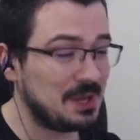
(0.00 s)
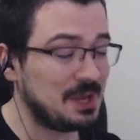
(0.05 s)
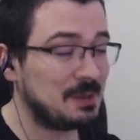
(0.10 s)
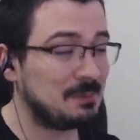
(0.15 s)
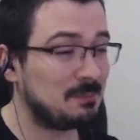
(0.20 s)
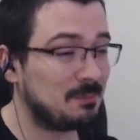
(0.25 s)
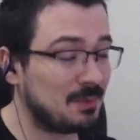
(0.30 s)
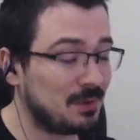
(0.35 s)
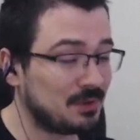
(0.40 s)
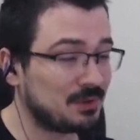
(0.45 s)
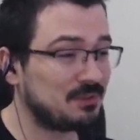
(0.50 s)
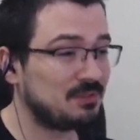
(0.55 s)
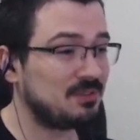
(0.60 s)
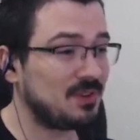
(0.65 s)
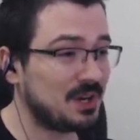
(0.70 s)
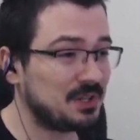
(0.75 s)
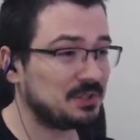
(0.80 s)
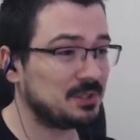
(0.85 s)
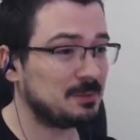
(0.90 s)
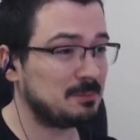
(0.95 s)
more
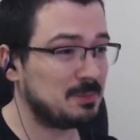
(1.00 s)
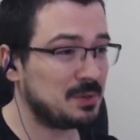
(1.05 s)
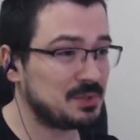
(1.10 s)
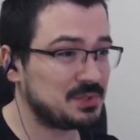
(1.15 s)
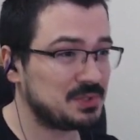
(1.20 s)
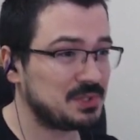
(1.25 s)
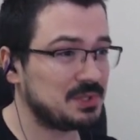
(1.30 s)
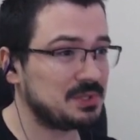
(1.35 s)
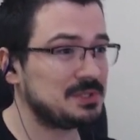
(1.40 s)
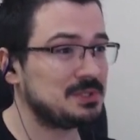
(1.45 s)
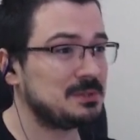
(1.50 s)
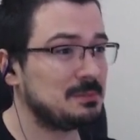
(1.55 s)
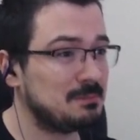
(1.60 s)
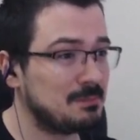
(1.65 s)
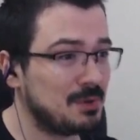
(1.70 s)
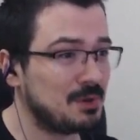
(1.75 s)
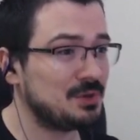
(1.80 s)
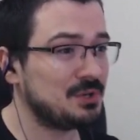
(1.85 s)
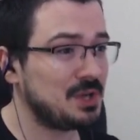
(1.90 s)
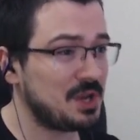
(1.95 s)
final bosses,
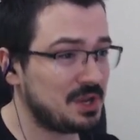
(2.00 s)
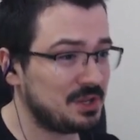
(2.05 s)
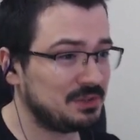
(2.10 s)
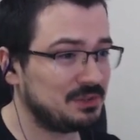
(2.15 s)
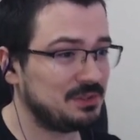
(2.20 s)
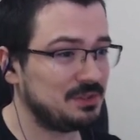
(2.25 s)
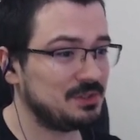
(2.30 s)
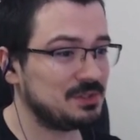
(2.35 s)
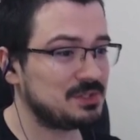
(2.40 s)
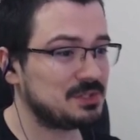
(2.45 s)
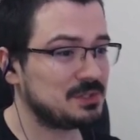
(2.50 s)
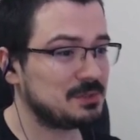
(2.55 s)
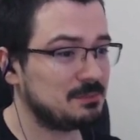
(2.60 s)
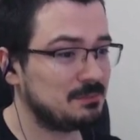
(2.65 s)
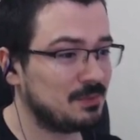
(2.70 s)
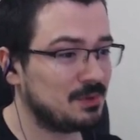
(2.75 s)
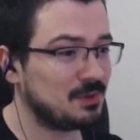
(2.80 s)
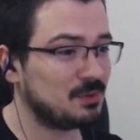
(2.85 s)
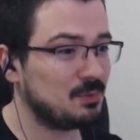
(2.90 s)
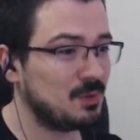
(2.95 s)
more endings,
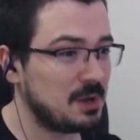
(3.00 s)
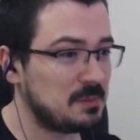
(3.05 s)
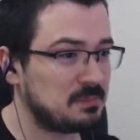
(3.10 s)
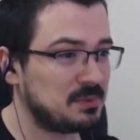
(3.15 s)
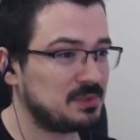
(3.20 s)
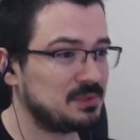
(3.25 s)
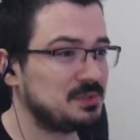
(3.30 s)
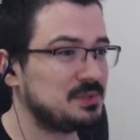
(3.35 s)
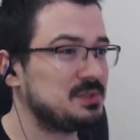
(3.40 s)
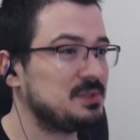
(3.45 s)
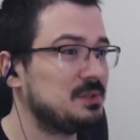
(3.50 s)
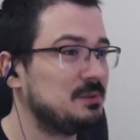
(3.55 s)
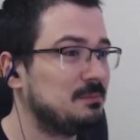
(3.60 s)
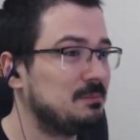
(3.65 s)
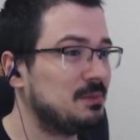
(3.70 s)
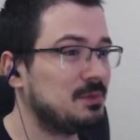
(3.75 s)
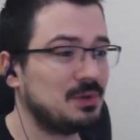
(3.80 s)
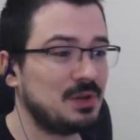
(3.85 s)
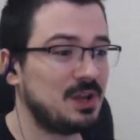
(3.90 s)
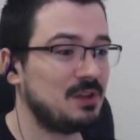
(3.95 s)
more weapons,
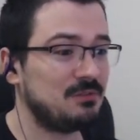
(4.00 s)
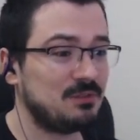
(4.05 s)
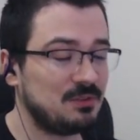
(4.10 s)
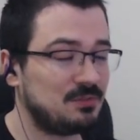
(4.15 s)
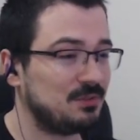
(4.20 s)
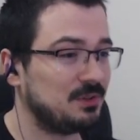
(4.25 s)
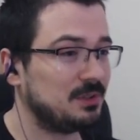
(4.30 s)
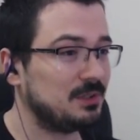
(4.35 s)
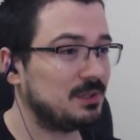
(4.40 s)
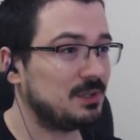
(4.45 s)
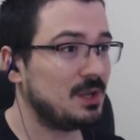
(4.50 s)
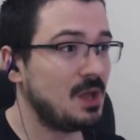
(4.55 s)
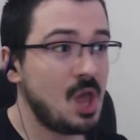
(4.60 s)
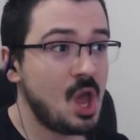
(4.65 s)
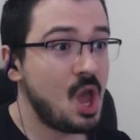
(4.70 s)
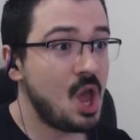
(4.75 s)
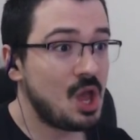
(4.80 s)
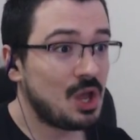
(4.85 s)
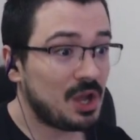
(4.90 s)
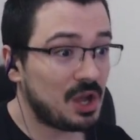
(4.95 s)
more everything,
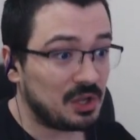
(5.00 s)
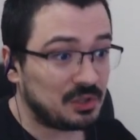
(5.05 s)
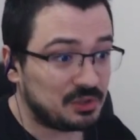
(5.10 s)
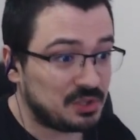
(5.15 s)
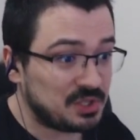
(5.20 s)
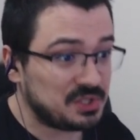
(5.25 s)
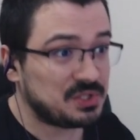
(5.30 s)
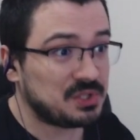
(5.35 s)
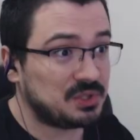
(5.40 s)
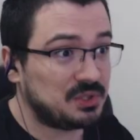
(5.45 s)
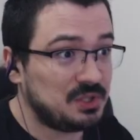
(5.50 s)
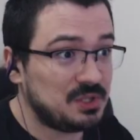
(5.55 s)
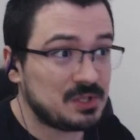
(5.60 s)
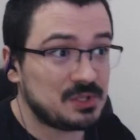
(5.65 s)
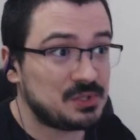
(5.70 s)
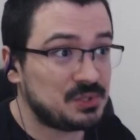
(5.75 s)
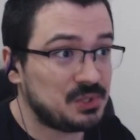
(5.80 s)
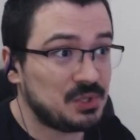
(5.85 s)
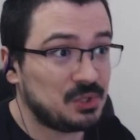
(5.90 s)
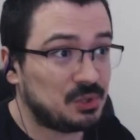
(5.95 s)
and there's a
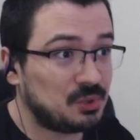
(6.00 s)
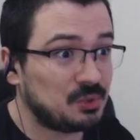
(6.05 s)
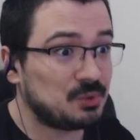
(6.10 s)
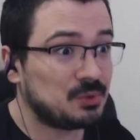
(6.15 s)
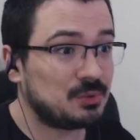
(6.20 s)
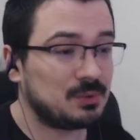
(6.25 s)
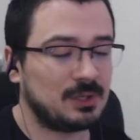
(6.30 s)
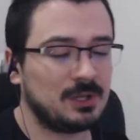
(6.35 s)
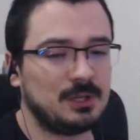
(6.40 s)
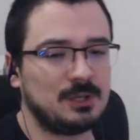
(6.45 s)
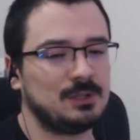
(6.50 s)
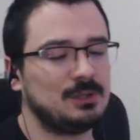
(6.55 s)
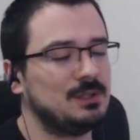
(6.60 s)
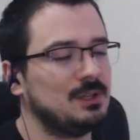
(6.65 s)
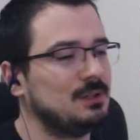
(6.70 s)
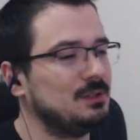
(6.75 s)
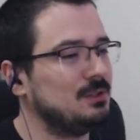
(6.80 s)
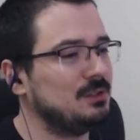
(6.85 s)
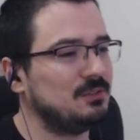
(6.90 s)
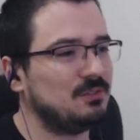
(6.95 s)
DLC too, like,
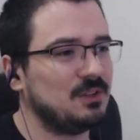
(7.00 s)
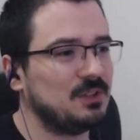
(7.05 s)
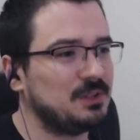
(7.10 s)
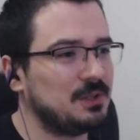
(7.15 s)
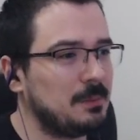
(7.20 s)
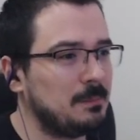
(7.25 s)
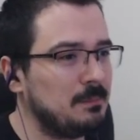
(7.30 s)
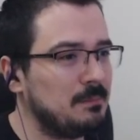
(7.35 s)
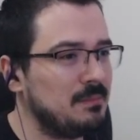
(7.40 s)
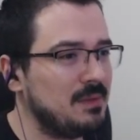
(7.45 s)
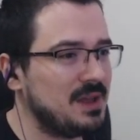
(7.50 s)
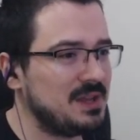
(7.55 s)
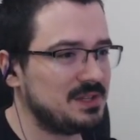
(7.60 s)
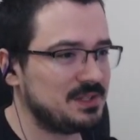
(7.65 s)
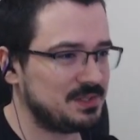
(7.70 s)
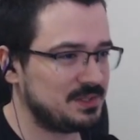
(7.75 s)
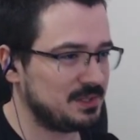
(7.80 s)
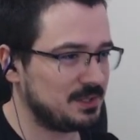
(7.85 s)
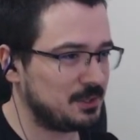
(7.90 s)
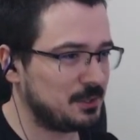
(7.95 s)
it felt
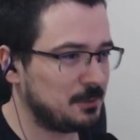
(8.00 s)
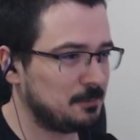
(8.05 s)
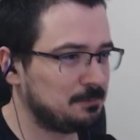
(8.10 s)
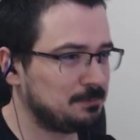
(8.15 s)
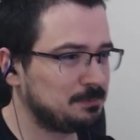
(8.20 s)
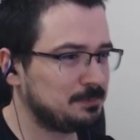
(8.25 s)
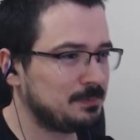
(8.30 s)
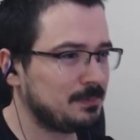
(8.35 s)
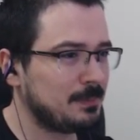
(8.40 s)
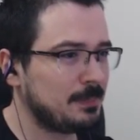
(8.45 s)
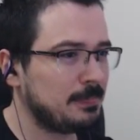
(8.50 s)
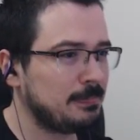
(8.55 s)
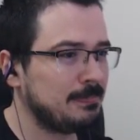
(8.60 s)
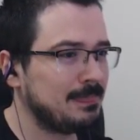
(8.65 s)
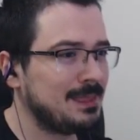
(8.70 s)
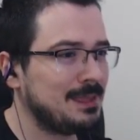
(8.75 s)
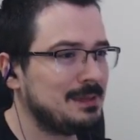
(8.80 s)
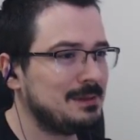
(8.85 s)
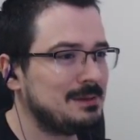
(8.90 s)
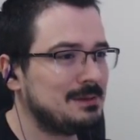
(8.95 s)
amazing.
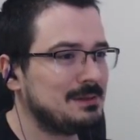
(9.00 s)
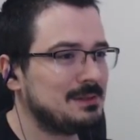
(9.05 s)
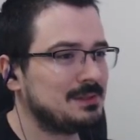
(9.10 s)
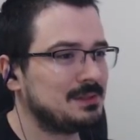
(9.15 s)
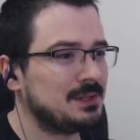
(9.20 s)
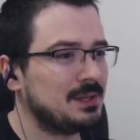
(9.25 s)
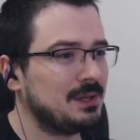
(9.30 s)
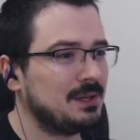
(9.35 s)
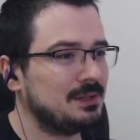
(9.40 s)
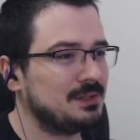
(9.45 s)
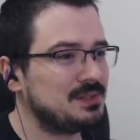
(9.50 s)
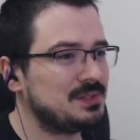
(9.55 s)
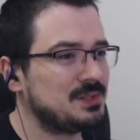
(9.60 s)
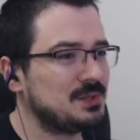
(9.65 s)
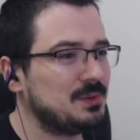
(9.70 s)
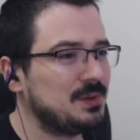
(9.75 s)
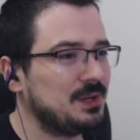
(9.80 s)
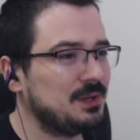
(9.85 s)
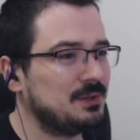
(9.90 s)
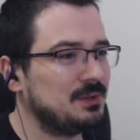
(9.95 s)
And
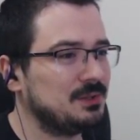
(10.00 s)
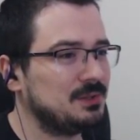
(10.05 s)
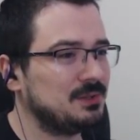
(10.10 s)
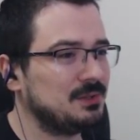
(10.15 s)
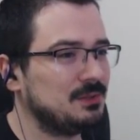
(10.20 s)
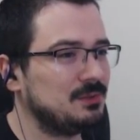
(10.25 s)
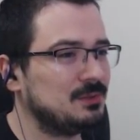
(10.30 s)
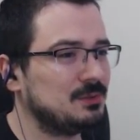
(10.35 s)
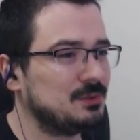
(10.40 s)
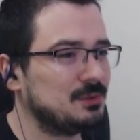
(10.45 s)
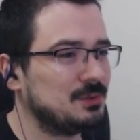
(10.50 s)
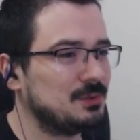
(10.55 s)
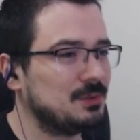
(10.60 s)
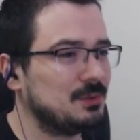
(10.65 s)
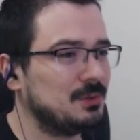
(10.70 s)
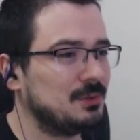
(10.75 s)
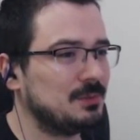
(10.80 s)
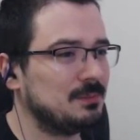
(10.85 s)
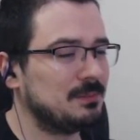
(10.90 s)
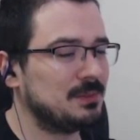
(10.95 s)
so I got
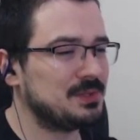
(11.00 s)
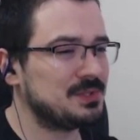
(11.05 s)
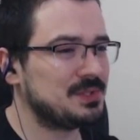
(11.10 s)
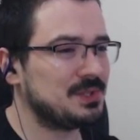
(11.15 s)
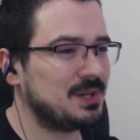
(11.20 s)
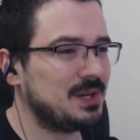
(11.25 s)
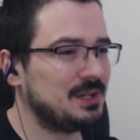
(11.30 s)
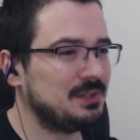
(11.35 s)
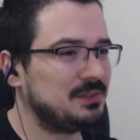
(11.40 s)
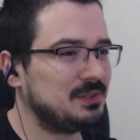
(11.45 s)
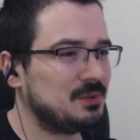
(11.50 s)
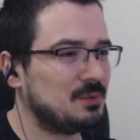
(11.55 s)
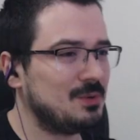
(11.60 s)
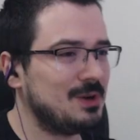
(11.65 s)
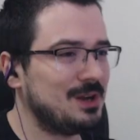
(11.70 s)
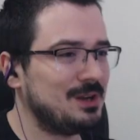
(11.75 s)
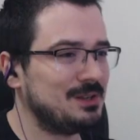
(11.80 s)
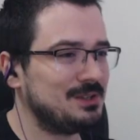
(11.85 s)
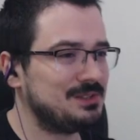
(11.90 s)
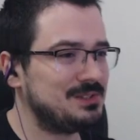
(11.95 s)
into Monster Hunter
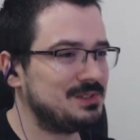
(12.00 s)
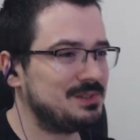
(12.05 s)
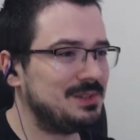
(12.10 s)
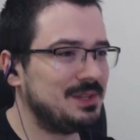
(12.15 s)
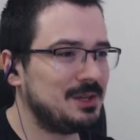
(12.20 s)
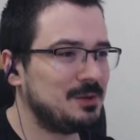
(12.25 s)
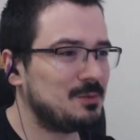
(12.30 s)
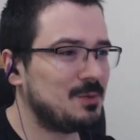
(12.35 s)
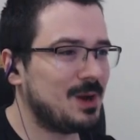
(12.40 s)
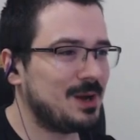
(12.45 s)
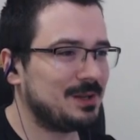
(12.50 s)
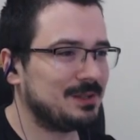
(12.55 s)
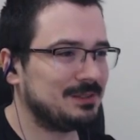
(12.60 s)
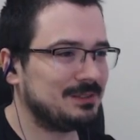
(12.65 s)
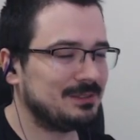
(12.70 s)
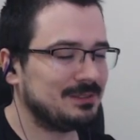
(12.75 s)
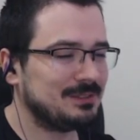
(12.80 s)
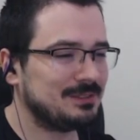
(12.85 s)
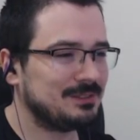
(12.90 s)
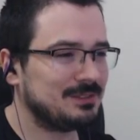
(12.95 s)
Wilds day
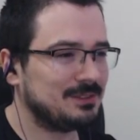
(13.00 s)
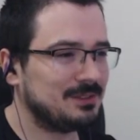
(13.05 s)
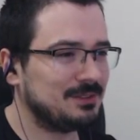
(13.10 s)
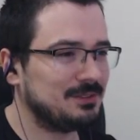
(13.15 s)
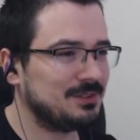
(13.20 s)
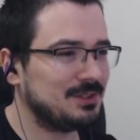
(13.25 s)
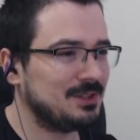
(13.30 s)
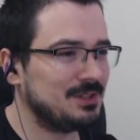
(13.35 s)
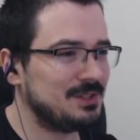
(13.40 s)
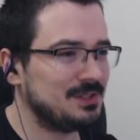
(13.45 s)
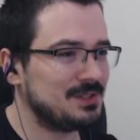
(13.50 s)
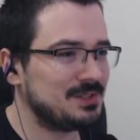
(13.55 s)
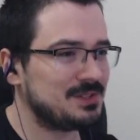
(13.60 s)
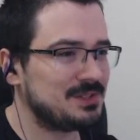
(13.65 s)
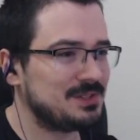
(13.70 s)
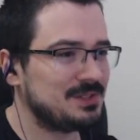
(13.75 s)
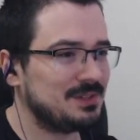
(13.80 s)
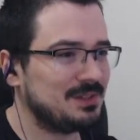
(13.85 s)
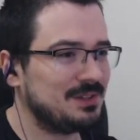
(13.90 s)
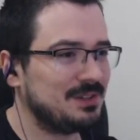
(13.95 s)
one on
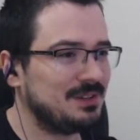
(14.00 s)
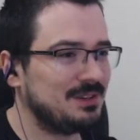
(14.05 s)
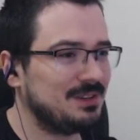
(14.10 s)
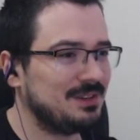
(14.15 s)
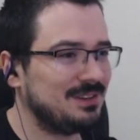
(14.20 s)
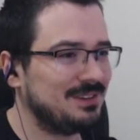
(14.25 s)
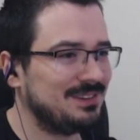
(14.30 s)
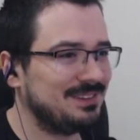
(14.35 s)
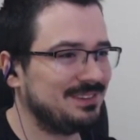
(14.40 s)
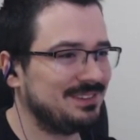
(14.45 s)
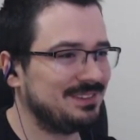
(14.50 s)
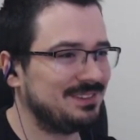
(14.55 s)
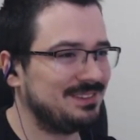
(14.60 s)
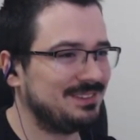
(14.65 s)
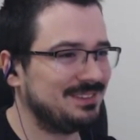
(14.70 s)
release, and